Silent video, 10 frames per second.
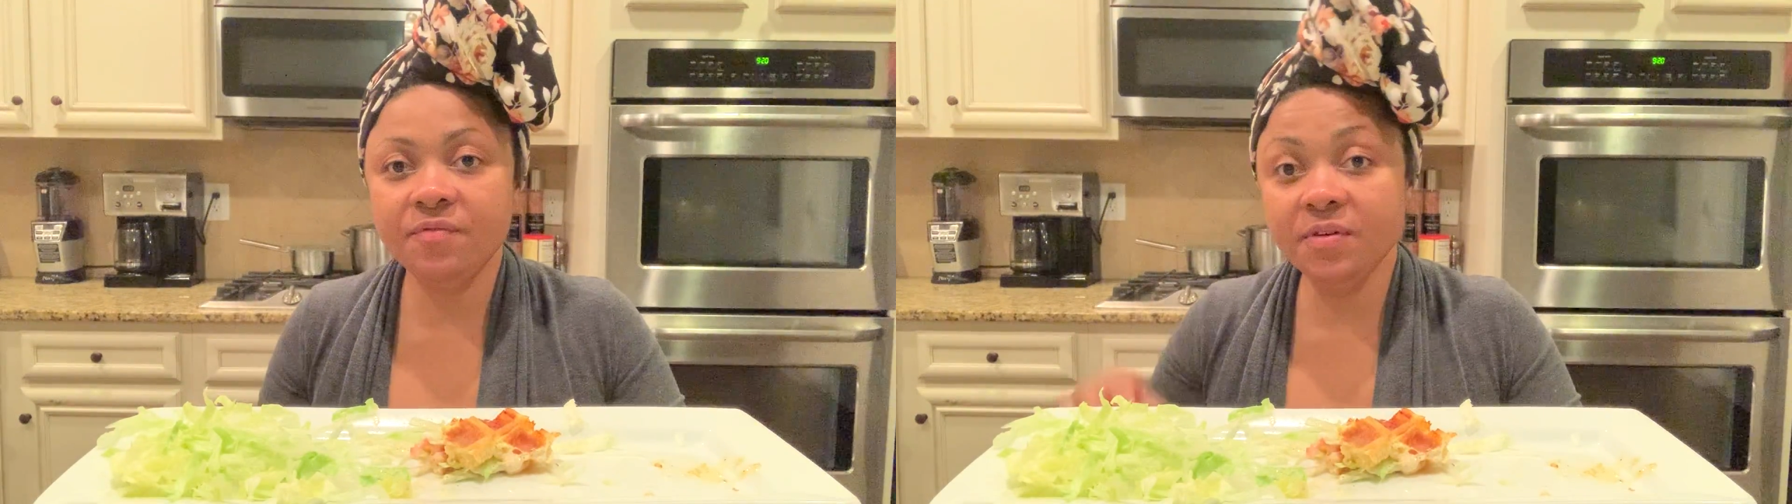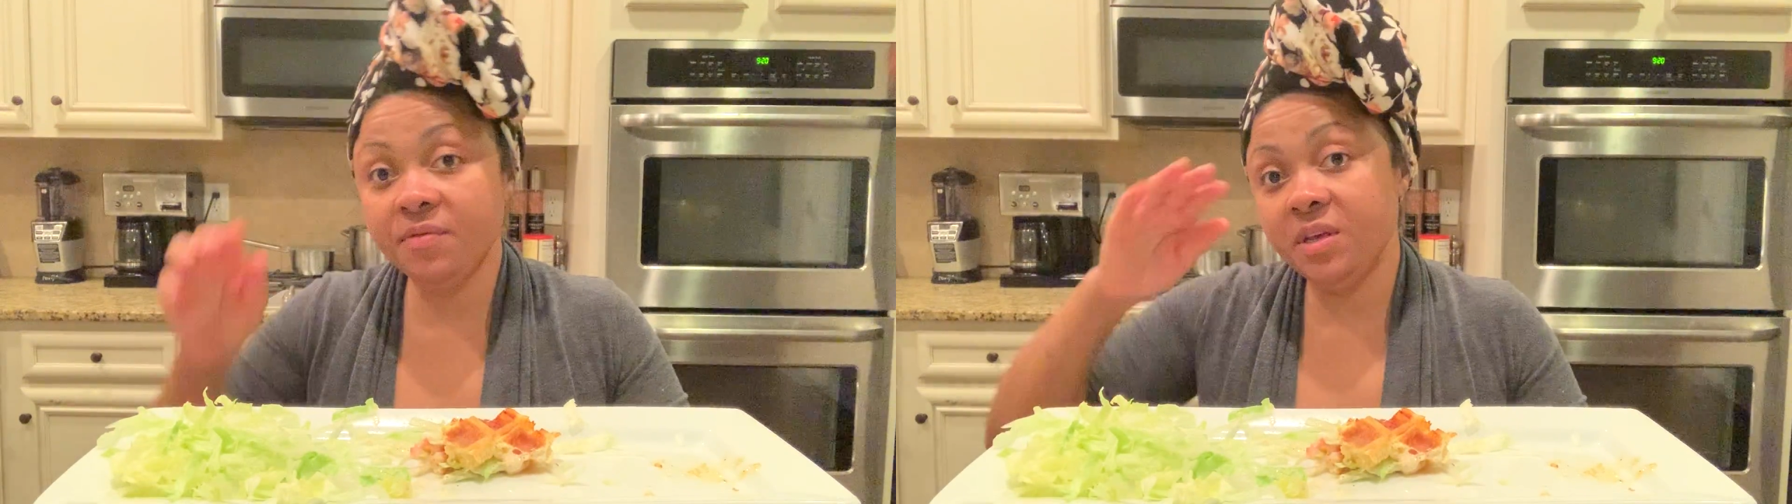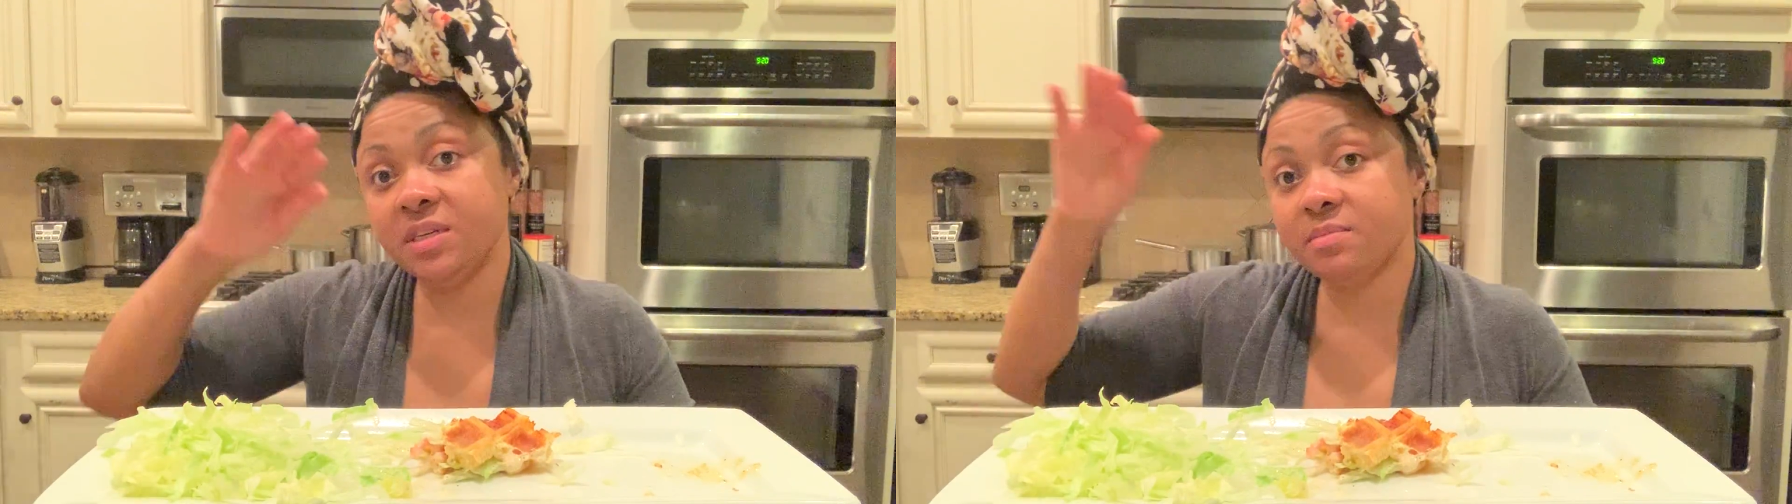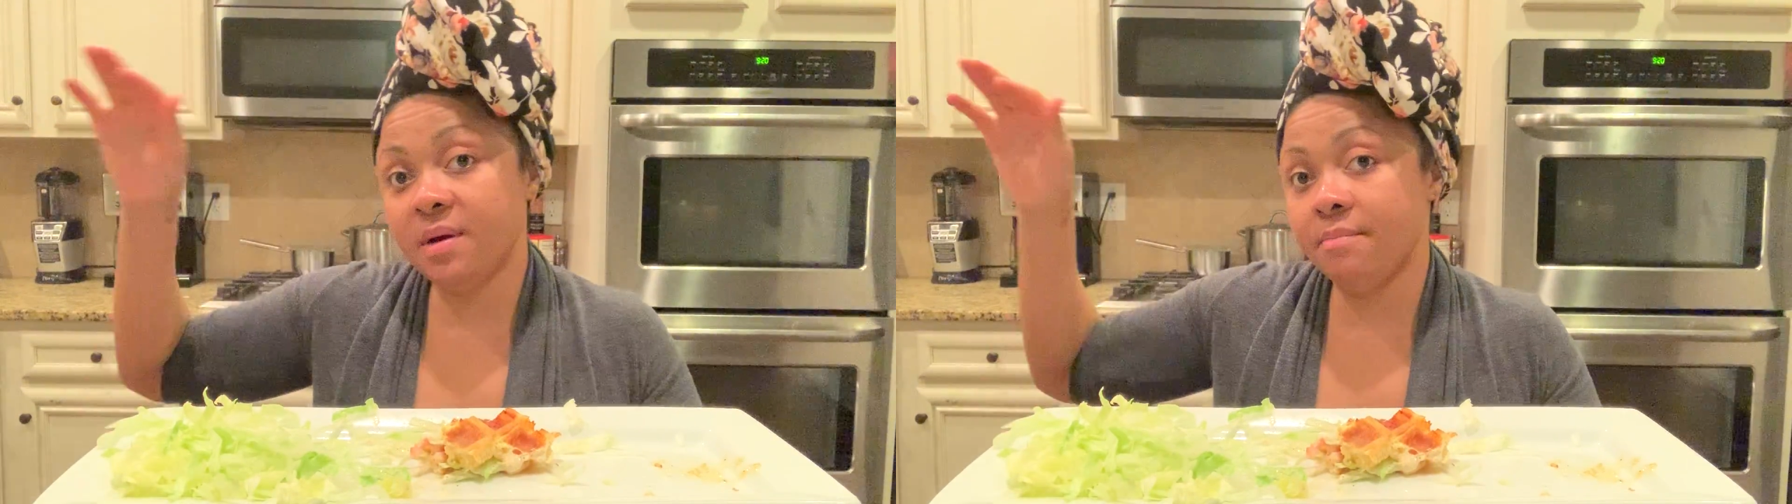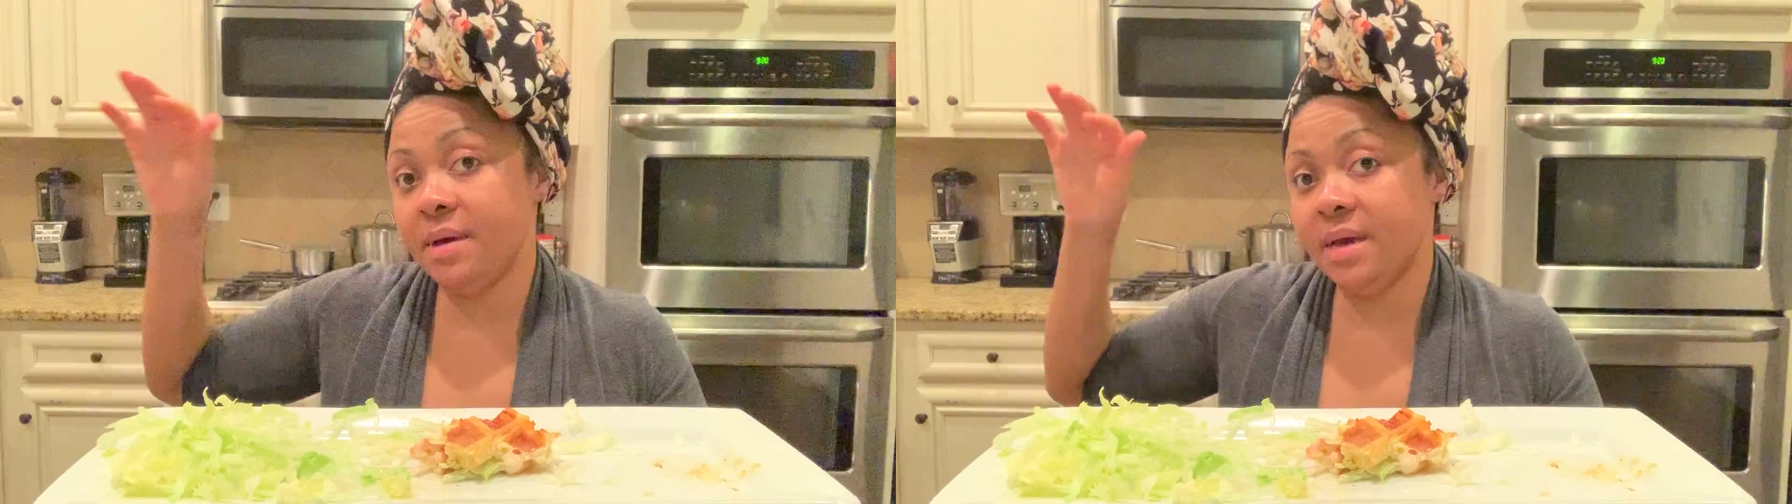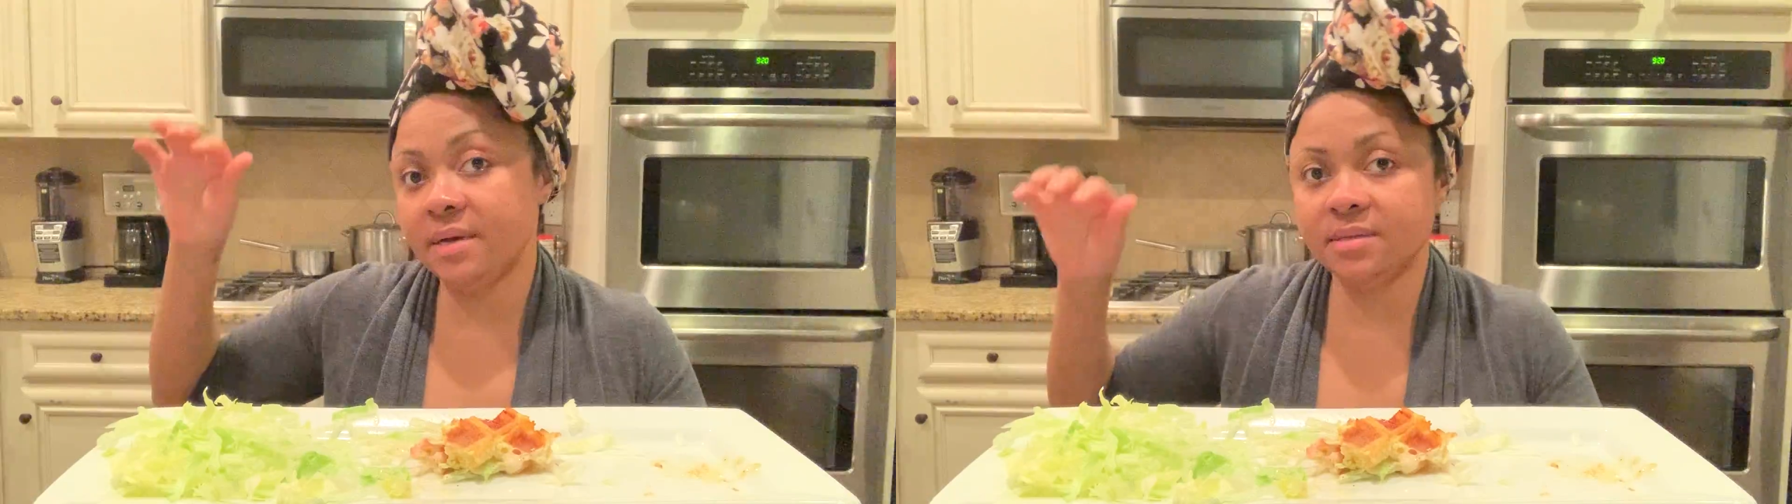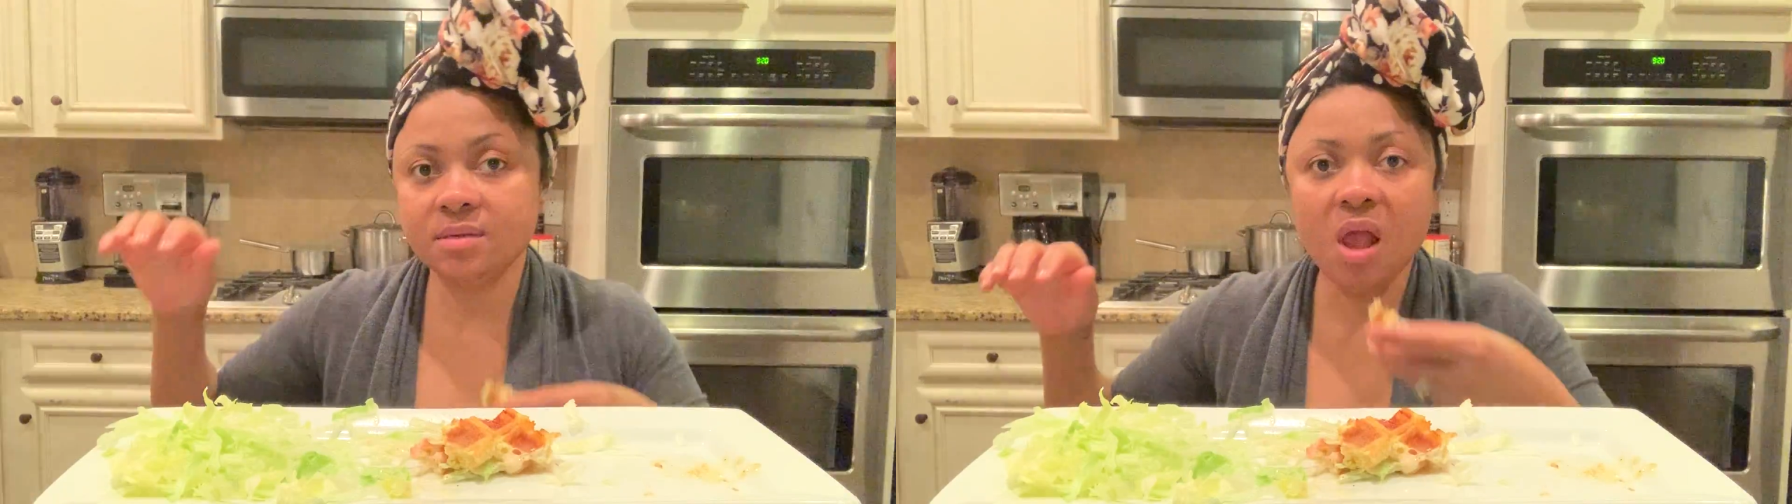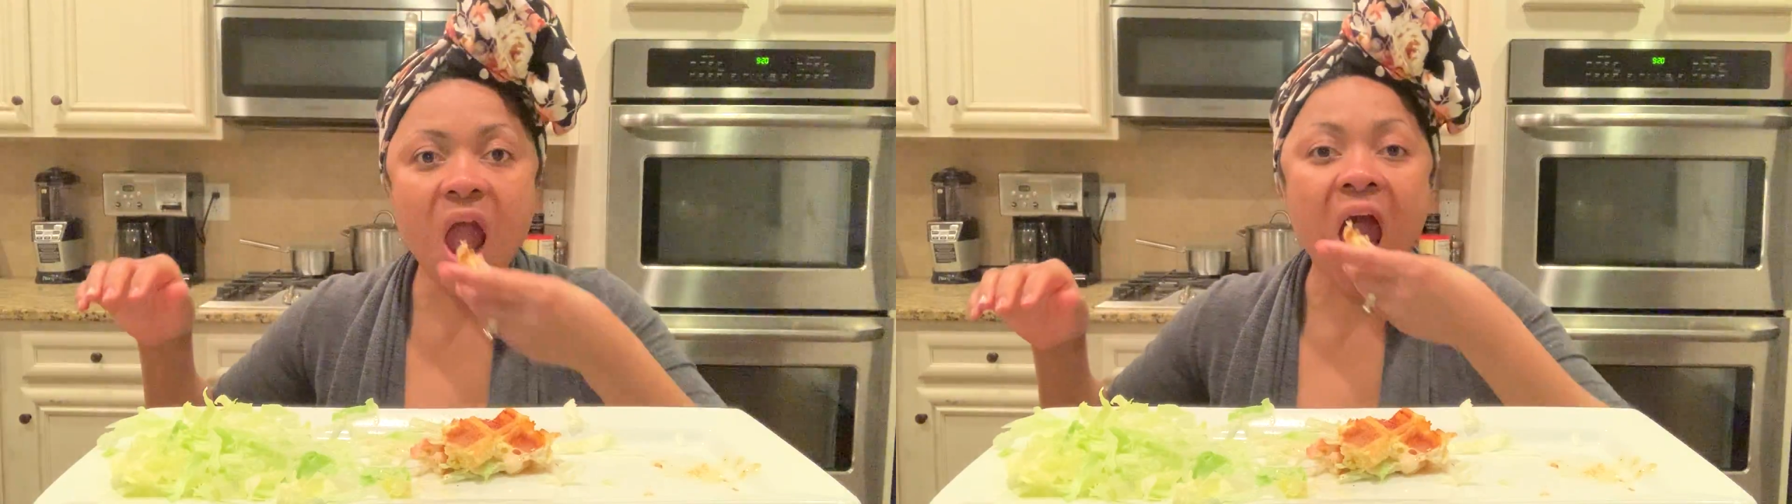50 is my max.